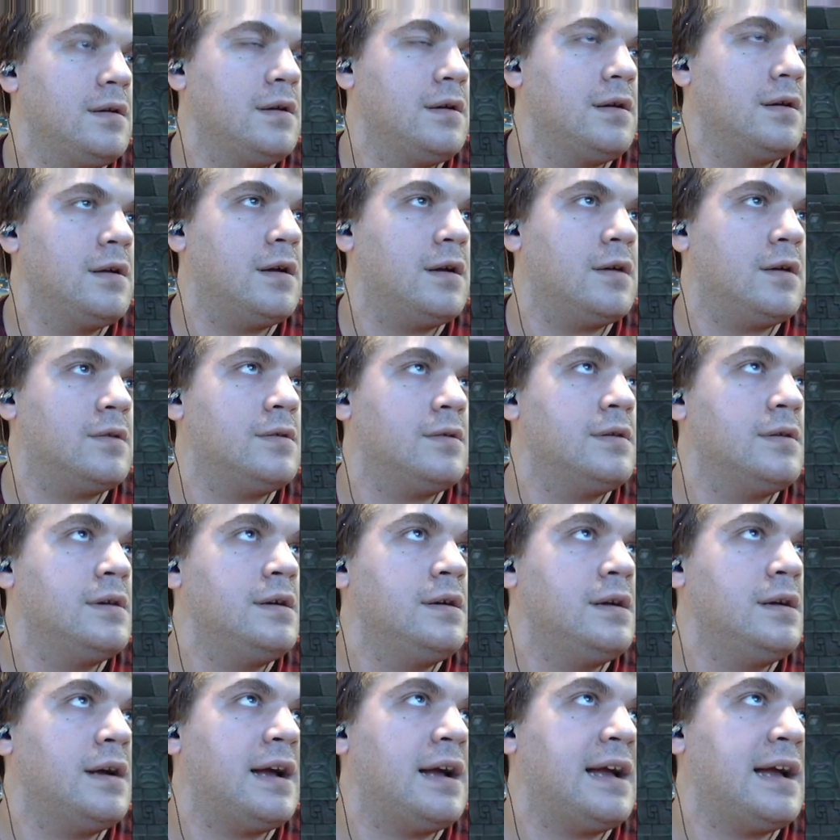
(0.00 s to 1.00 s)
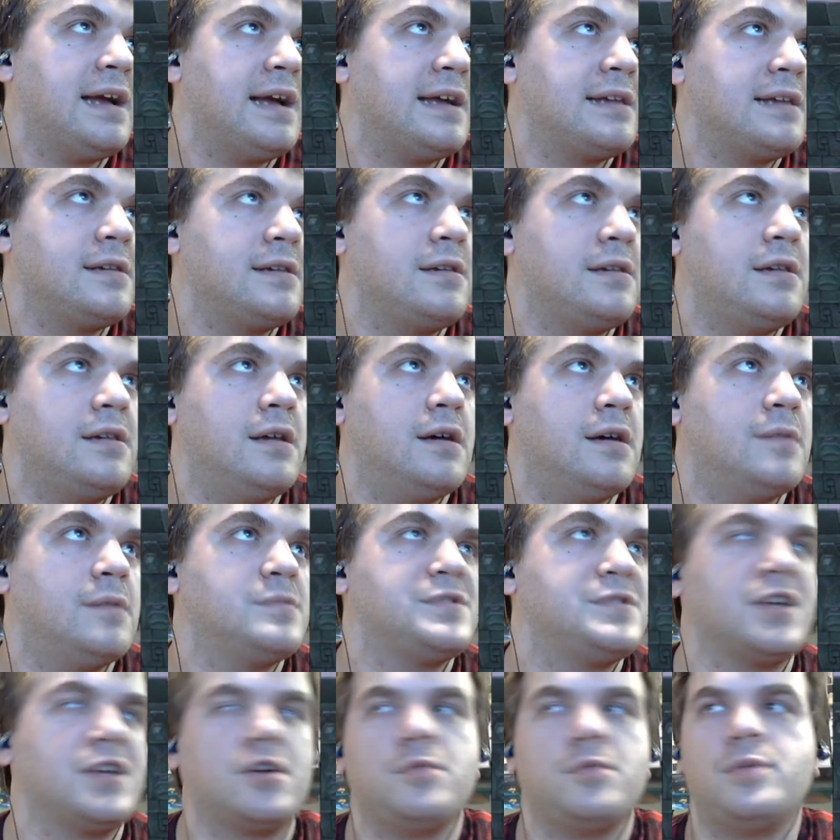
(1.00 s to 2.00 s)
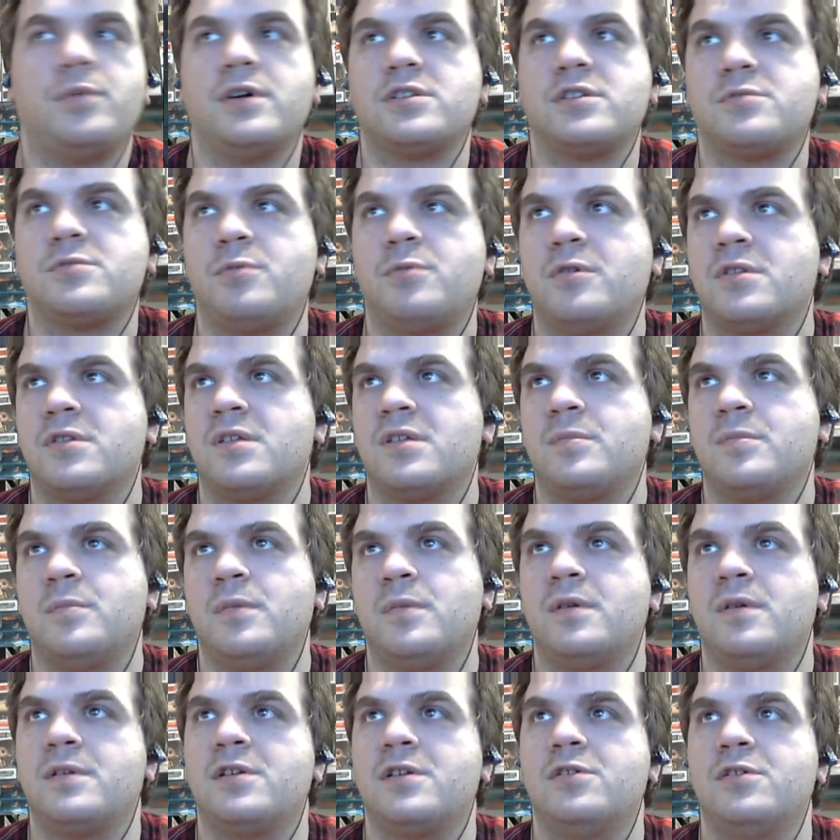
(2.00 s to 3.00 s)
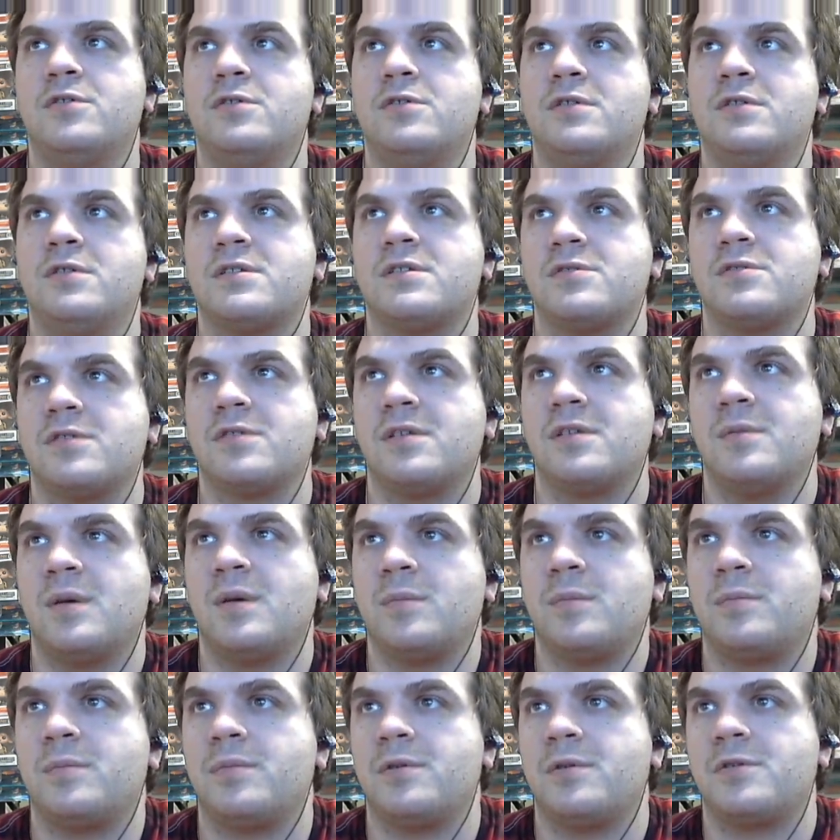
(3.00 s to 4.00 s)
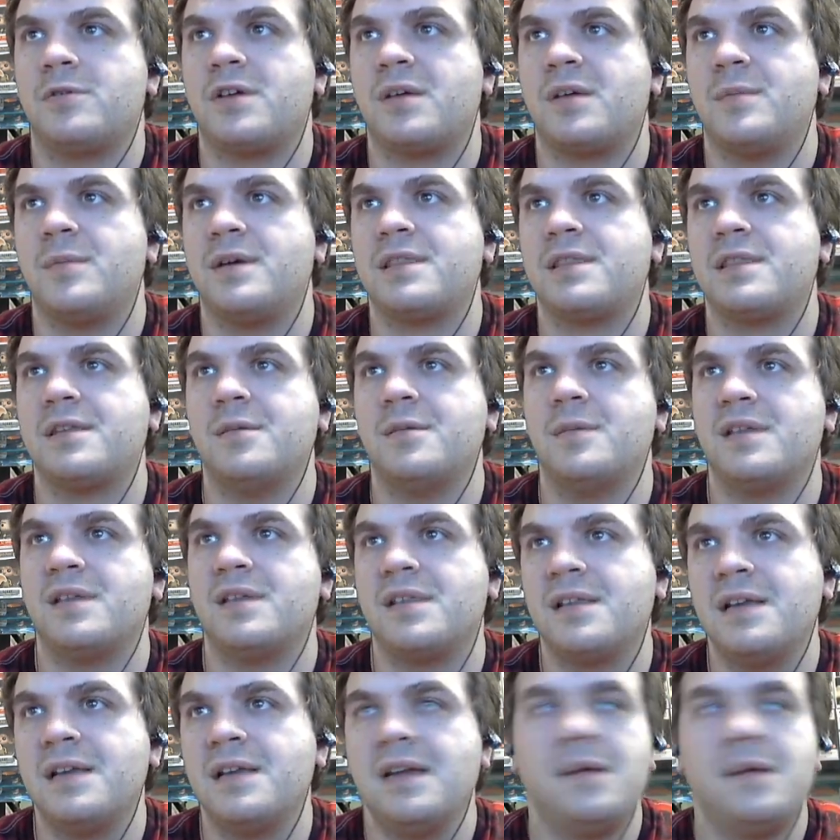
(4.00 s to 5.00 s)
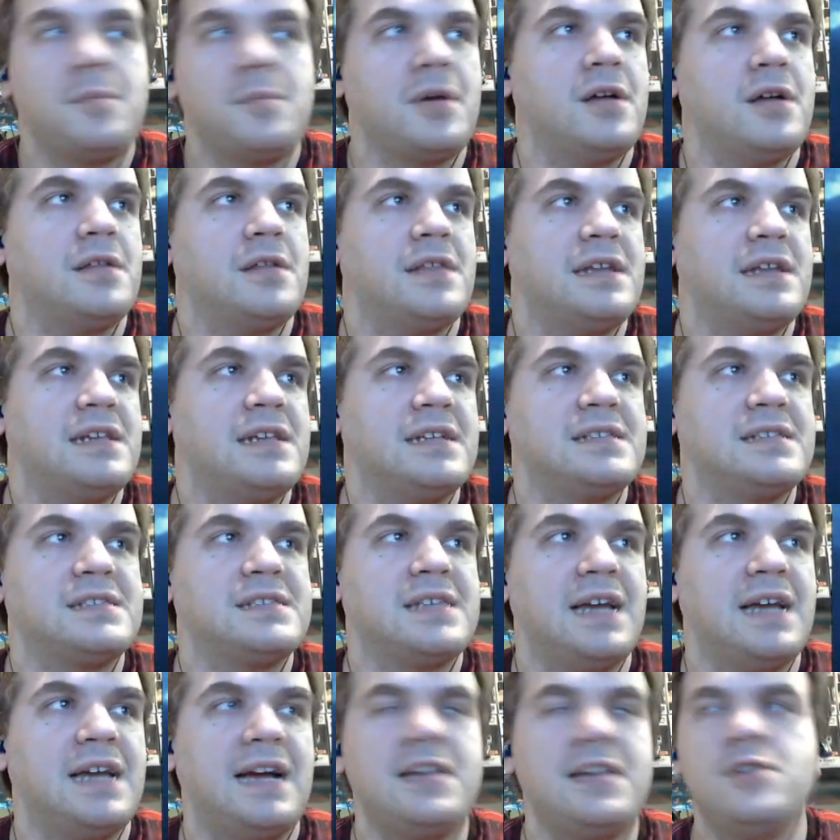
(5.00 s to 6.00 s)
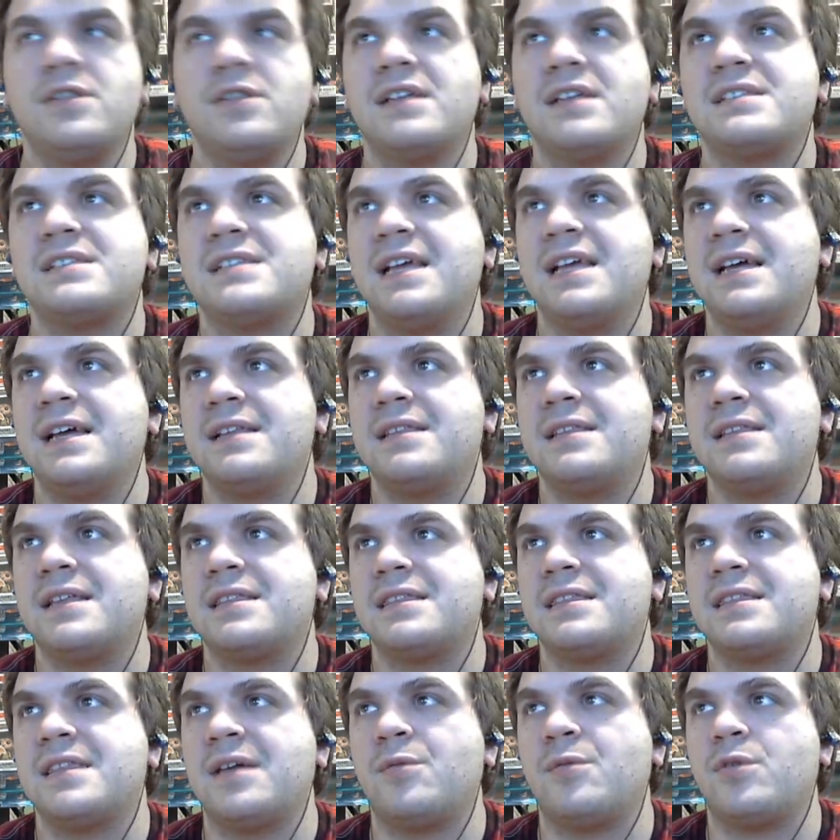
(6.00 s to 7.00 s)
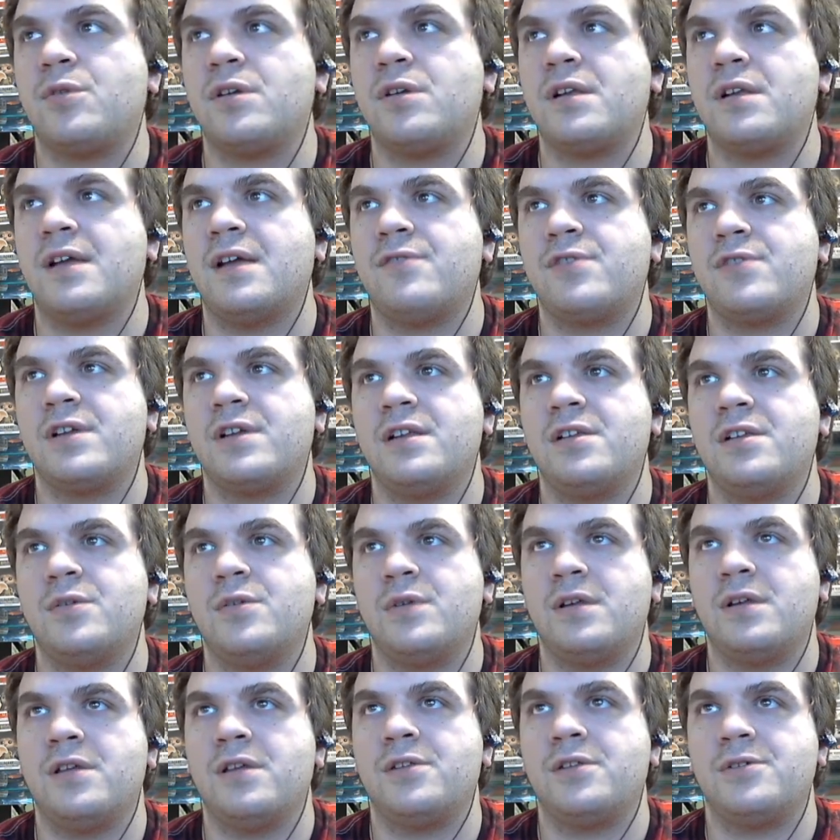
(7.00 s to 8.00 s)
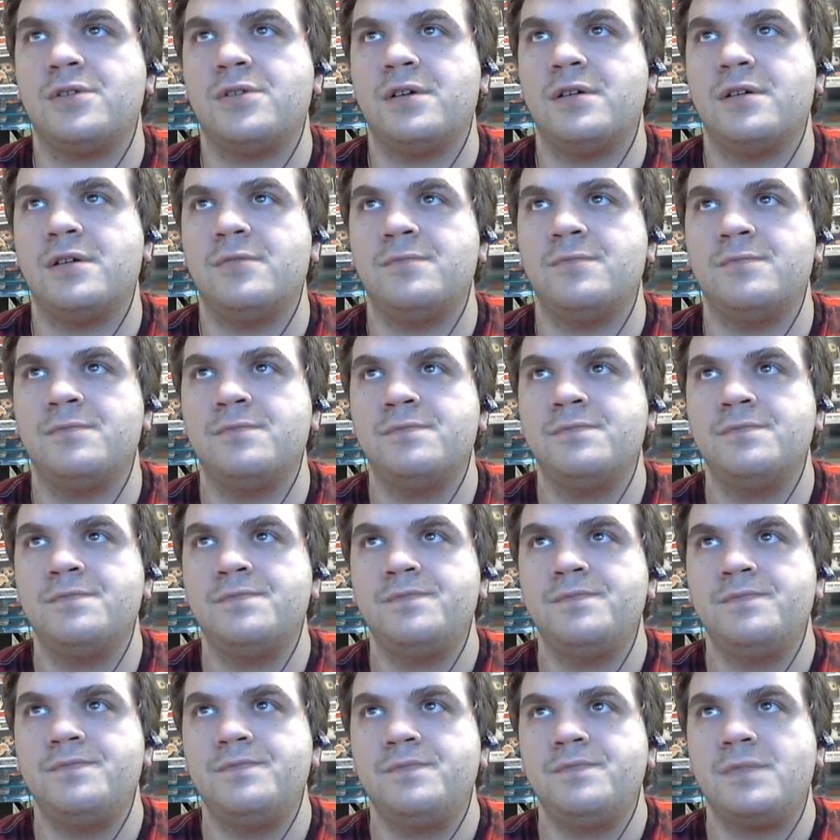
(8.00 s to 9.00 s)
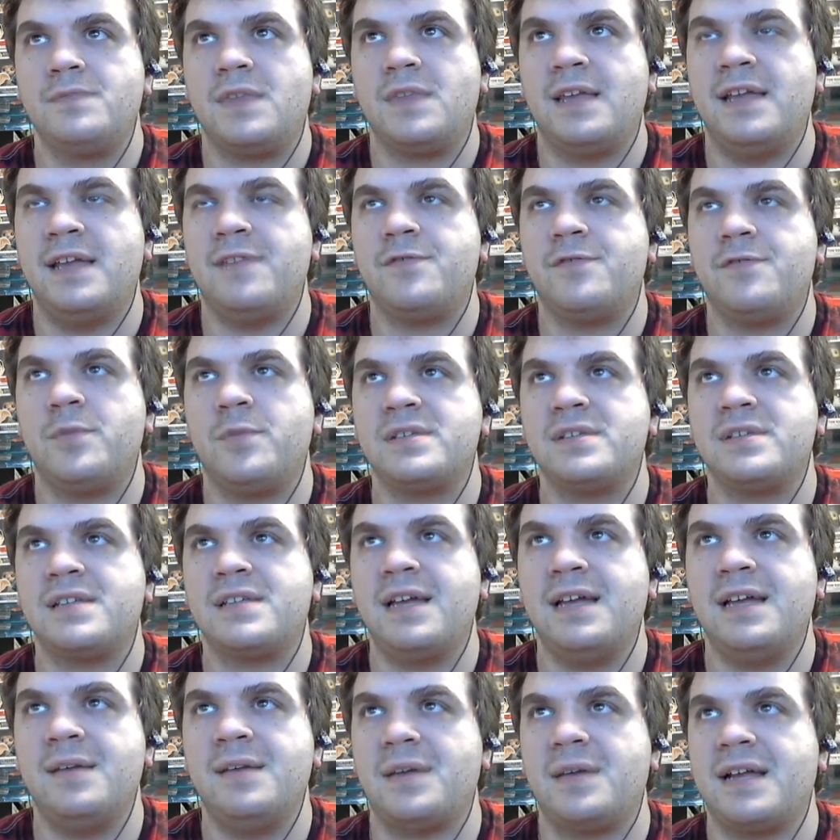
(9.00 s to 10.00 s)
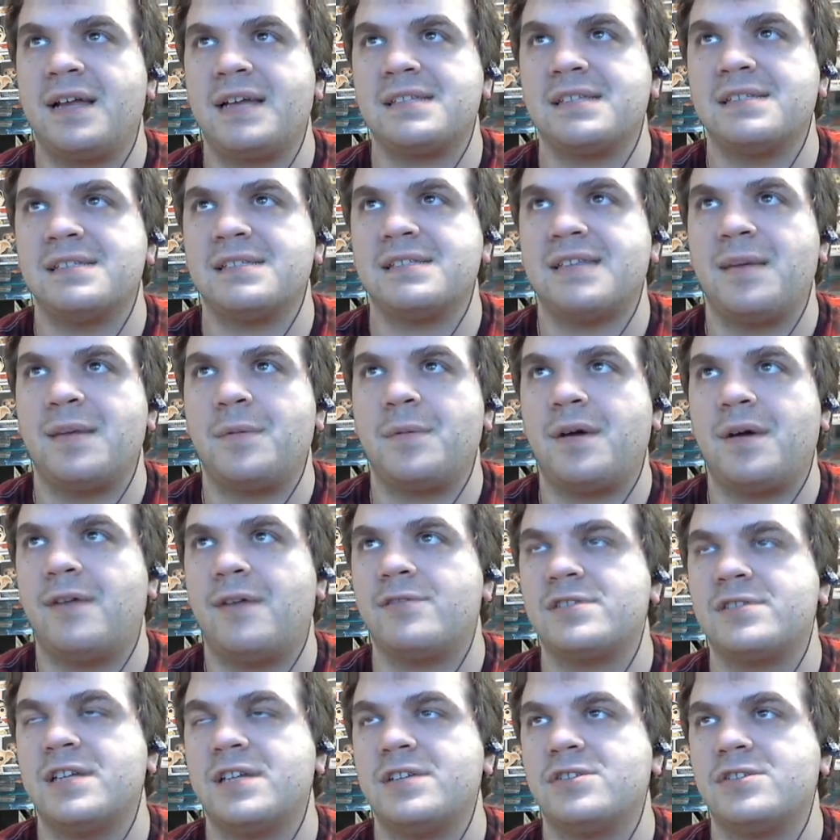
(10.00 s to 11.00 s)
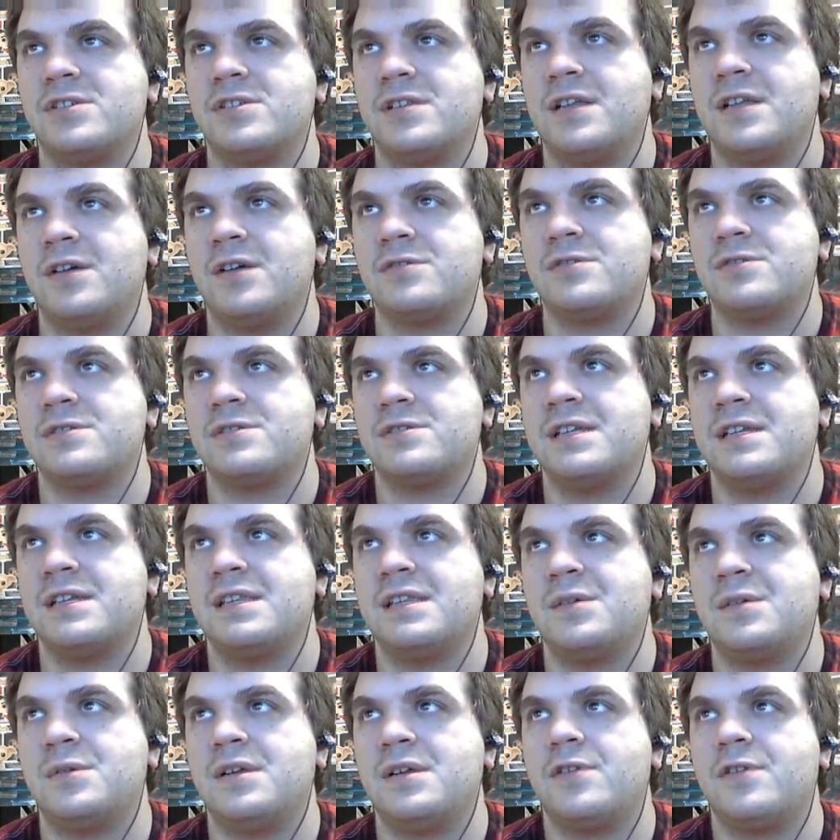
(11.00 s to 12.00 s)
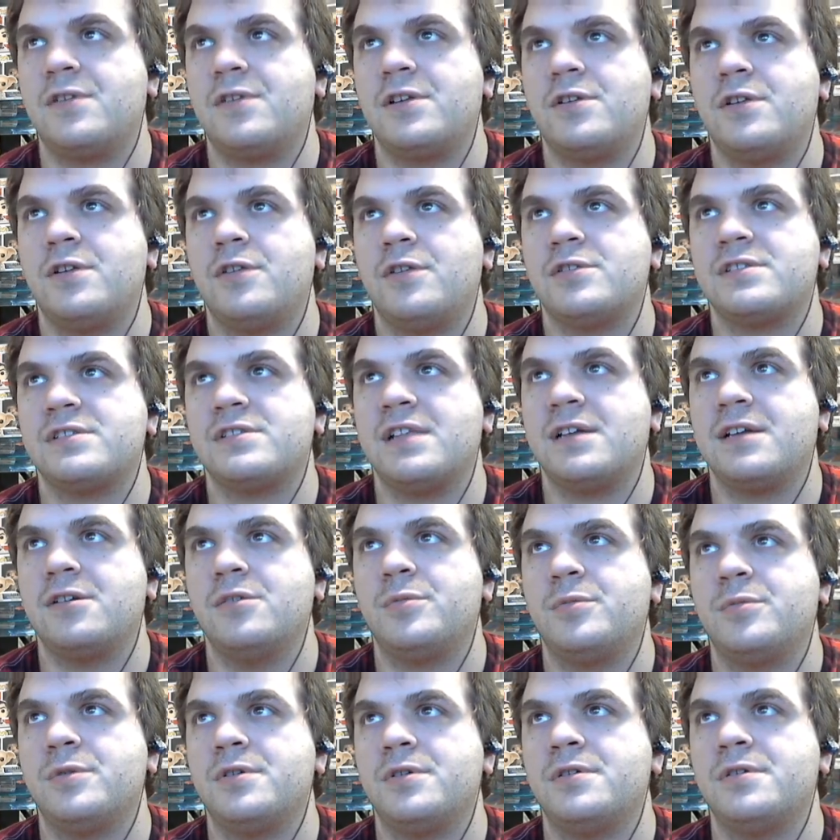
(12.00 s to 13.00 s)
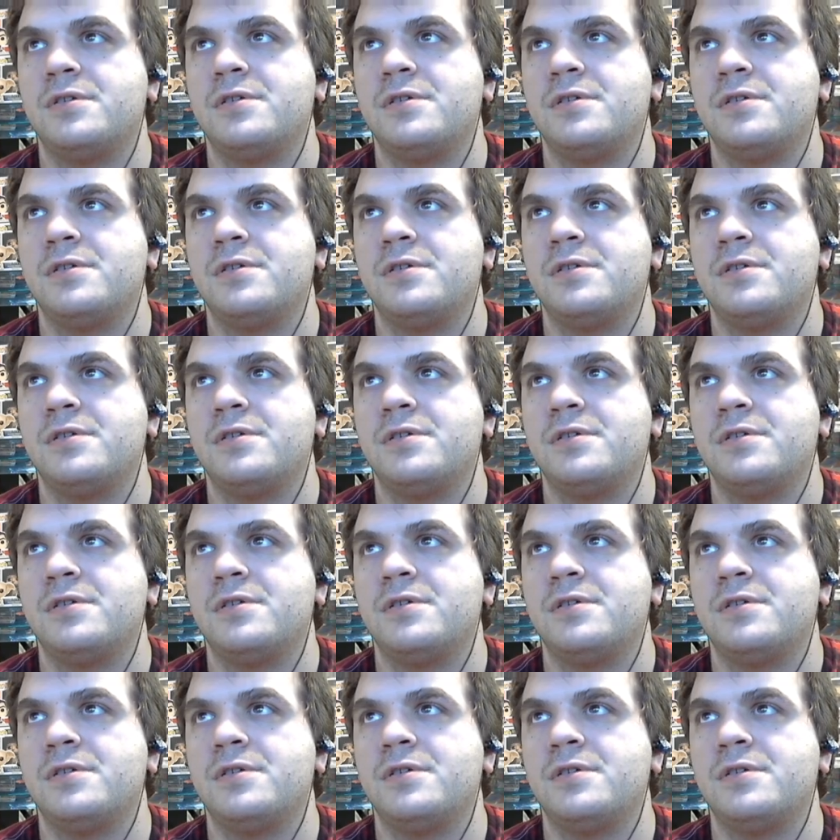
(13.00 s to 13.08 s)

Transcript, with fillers: Oh. I had um, Sucker Punch pulled up on Google because I was looking up when we were talking about them, and apparently they did say. I knew they said that they weren't ever going to do another um, Infamous game, but I guess in the same conversation they also said they were never going to do another Sly Cooper.